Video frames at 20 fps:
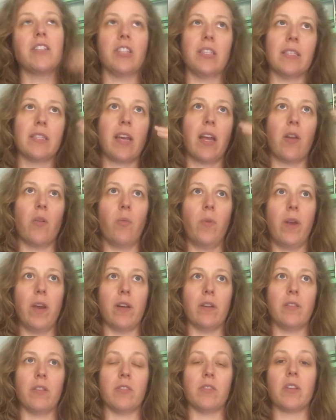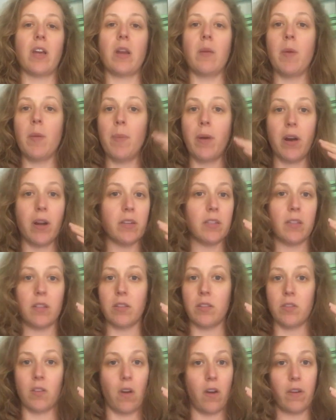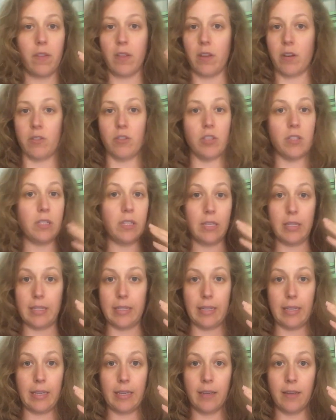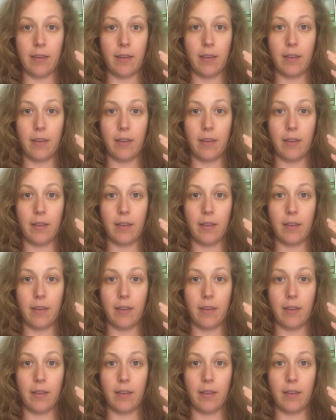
It's kind of weird. There's going to be parts of the song that are just easy